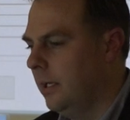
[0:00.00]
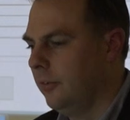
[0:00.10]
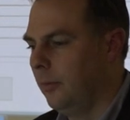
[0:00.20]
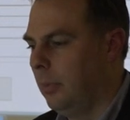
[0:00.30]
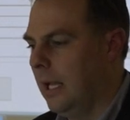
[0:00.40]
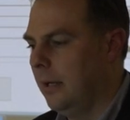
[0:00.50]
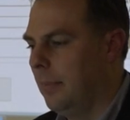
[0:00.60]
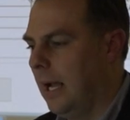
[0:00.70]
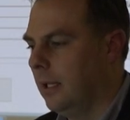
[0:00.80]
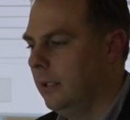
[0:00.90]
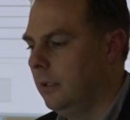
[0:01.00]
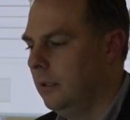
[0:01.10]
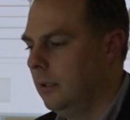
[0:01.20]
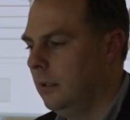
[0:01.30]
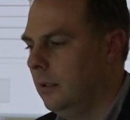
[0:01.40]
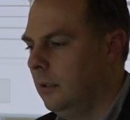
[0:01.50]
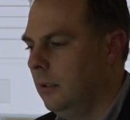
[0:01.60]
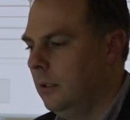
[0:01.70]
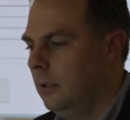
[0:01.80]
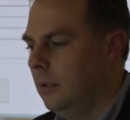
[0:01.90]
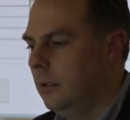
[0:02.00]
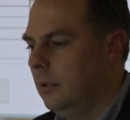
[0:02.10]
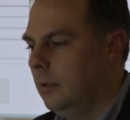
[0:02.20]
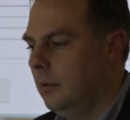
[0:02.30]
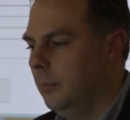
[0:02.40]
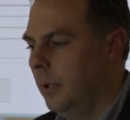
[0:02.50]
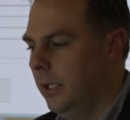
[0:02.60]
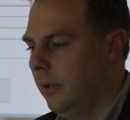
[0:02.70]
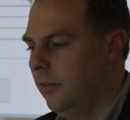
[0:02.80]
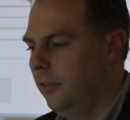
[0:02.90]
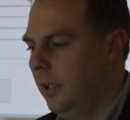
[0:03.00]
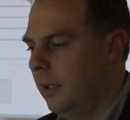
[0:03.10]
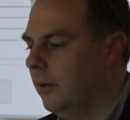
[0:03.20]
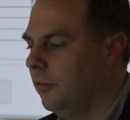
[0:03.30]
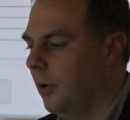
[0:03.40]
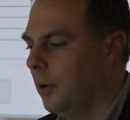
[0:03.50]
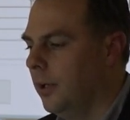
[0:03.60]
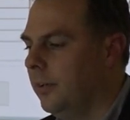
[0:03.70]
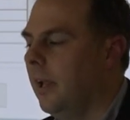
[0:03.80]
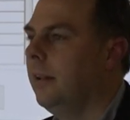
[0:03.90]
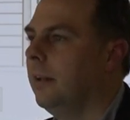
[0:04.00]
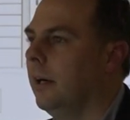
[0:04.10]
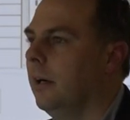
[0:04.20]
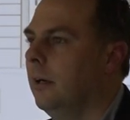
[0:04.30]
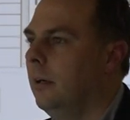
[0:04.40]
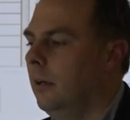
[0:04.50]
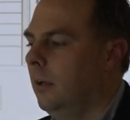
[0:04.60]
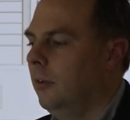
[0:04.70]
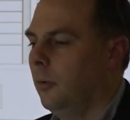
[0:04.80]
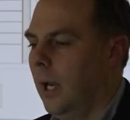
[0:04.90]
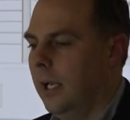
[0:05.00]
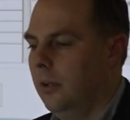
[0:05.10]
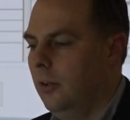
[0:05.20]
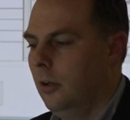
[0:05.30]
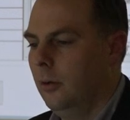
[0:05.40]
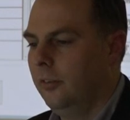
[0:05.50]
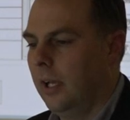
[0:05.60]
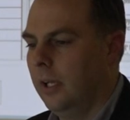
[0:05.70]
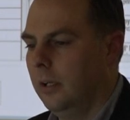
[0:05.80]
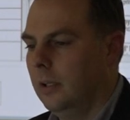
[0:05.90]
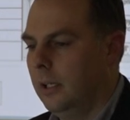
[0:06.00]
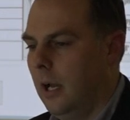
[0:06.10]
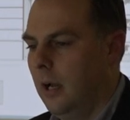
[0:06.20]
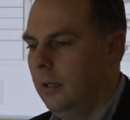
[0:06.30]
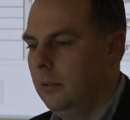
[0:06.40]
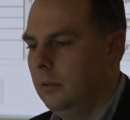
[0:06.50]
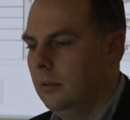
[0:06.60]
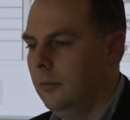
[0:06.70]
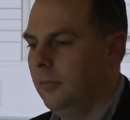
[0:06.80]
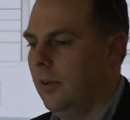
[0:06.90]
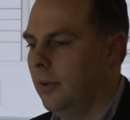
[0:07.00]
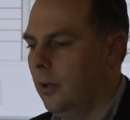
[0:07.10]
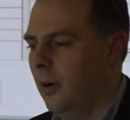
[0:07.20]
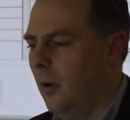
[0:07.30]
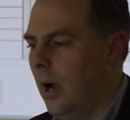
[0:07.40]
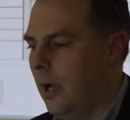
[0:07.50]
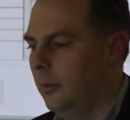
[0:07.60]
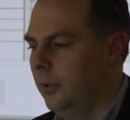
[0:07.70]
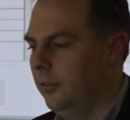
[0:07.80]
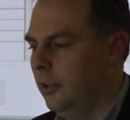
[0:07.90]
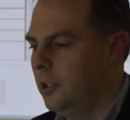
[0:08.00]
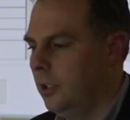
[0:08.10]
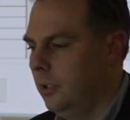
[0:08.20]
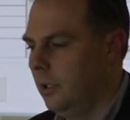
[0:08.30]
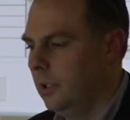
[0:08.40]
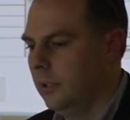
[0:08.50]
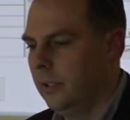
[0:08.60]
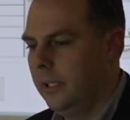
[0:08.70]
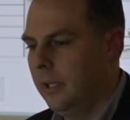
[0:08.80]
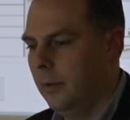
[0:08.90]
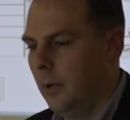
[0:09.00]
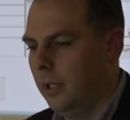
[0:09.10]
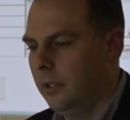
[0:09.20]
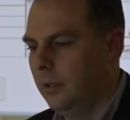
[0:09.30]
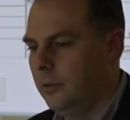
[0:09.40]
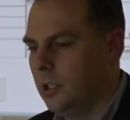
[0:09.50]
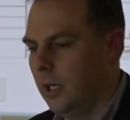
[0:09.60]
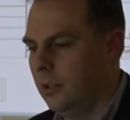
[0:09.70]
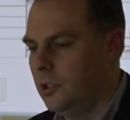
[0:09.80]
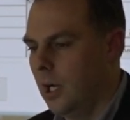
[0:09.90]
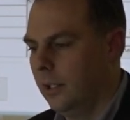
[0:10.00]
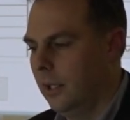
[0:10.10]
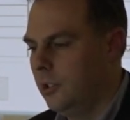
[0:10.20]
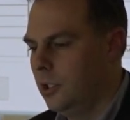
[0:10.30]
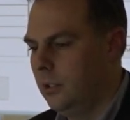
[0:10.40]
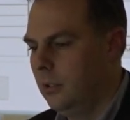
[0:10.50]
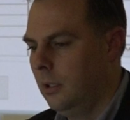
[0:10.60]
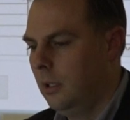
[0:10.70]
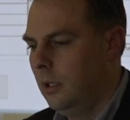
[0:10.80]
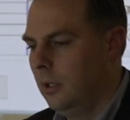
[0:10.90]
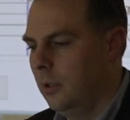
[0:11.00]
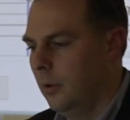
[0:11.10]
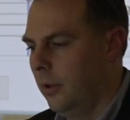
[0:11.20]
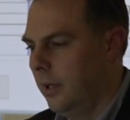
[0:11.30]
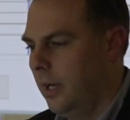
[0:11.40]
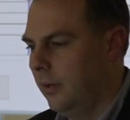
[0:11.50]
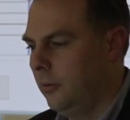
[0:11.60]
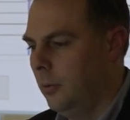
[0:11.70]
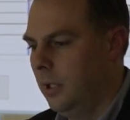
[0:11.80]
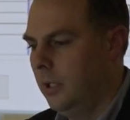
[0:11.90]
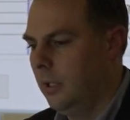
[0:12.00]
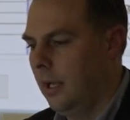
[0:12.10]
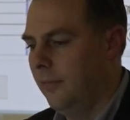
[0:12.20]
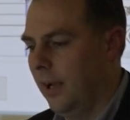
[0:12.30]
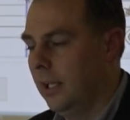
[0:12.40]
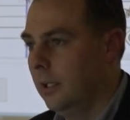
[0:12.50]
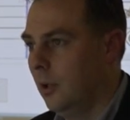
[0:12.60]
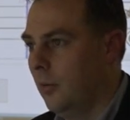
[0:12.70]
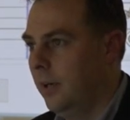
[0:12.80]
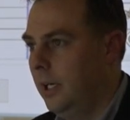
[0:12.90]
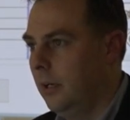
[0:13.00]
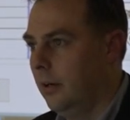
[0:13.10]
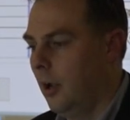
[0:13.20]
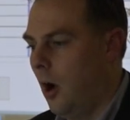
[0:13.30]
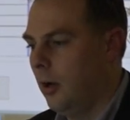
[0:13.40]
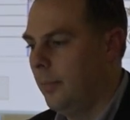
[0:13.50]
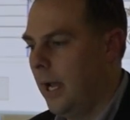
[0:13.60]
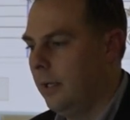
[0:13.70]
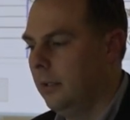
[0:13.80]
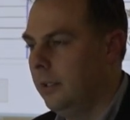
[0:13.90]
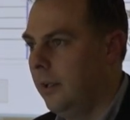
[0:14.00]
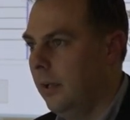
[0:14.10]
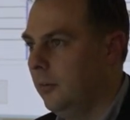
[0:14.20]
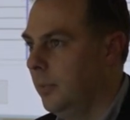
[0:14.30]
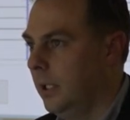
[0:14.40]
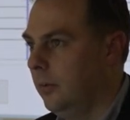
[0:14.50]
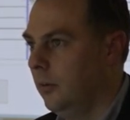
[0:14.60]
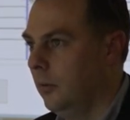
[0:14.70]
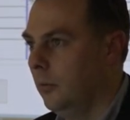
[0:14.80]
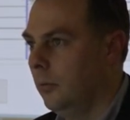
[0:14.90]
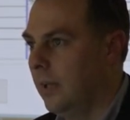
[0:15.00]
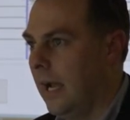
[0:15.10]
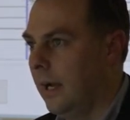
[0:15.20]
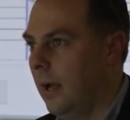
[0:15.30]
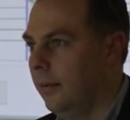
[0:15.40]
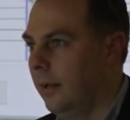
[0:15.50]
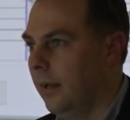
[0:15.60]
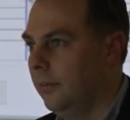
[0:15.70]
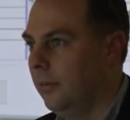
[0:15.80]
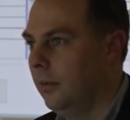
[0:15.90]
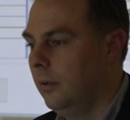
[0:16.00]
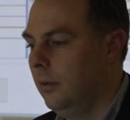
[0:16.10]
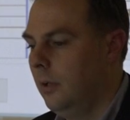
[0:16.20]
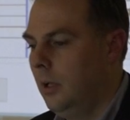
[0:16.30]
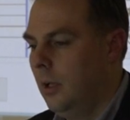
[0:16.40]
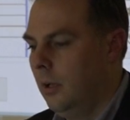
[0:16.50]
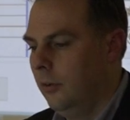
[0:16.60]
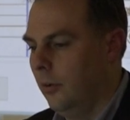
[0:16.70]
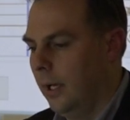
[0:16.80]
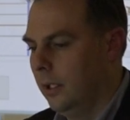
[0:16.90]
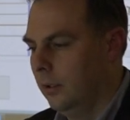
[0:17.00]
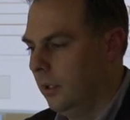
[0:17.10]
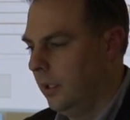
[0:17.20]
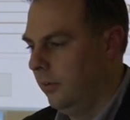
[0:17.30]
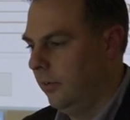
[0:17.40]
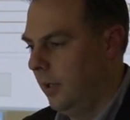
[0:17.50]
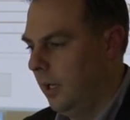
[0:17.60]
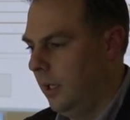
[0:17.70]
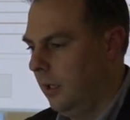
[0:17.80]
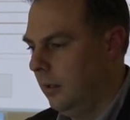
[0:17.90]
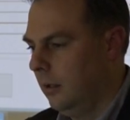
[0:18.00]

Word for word: here's a blank ballot, but you can see there's voter intent So what I can do is I can click on favorite Ohio musician. Clearly they wanted to check John Legend. Go to the next one. If I click over here, it automatically takes me to that contest. So I can look and say,